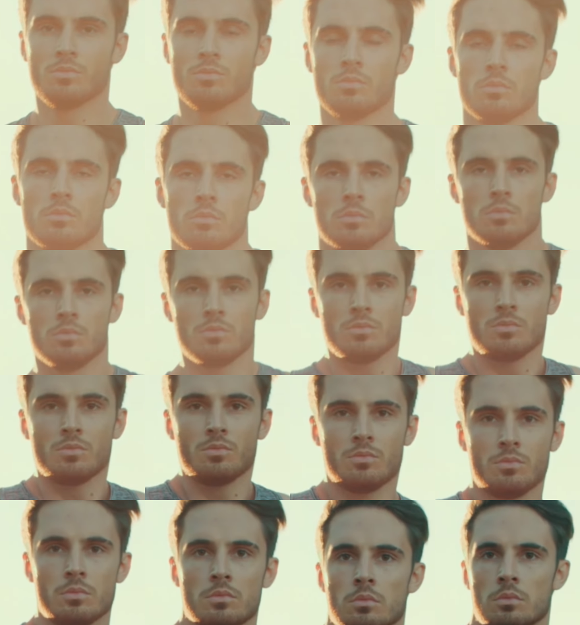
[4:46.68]
This is where we do a
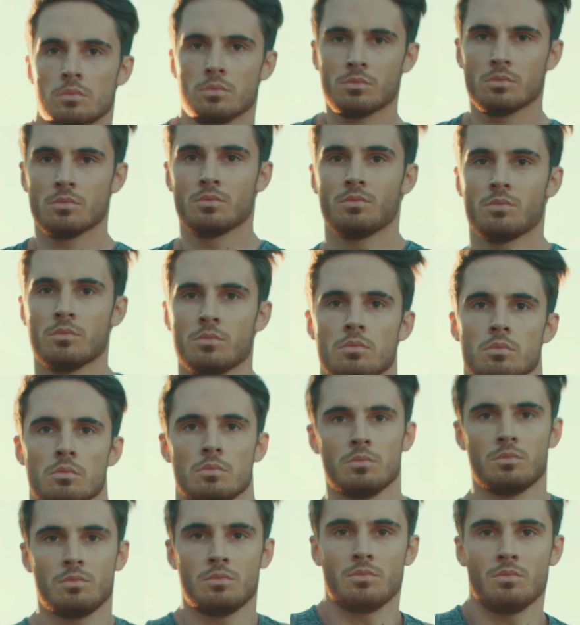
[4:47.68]
little bit more
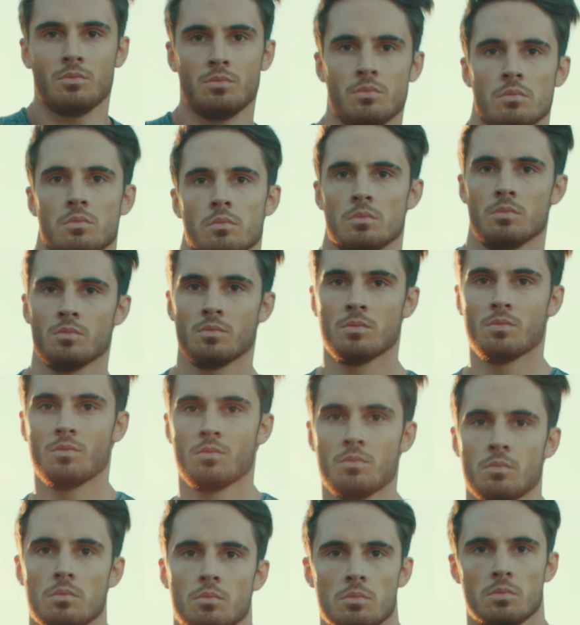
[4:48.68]
continuous work at
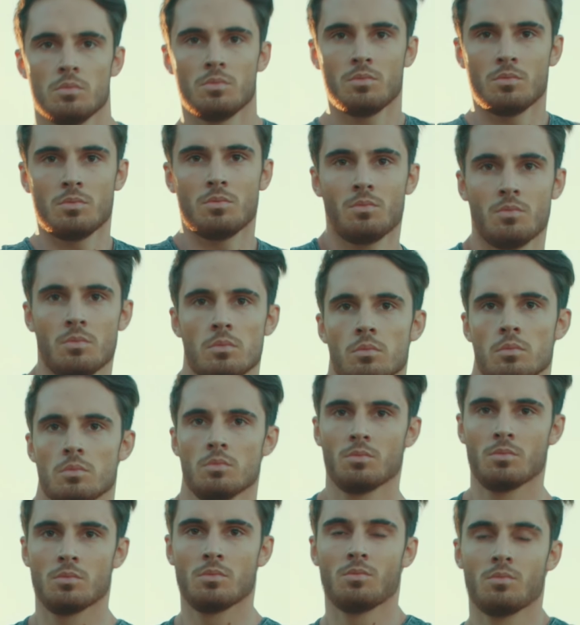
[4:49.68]
about a 6 out of
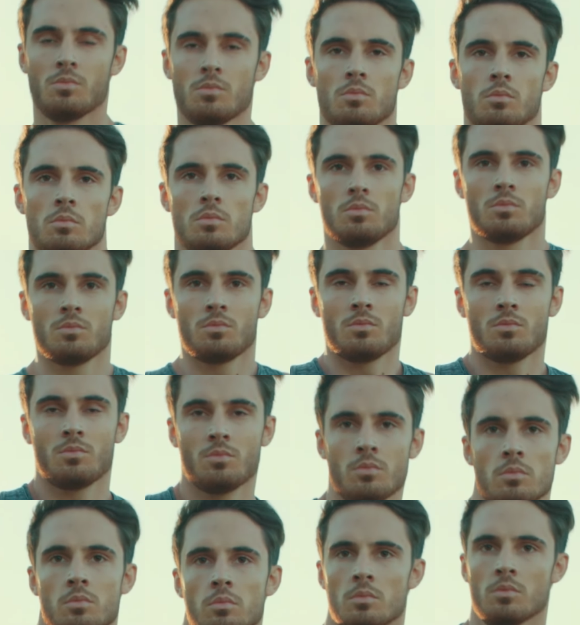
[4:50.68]
10 RPE
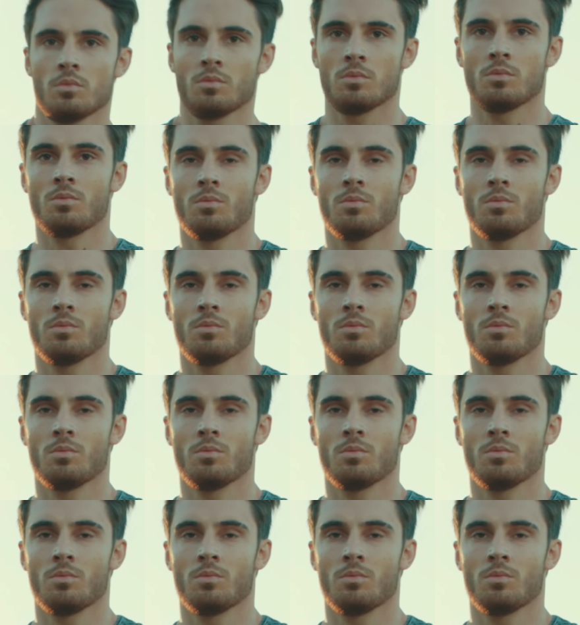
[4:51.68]
for a longer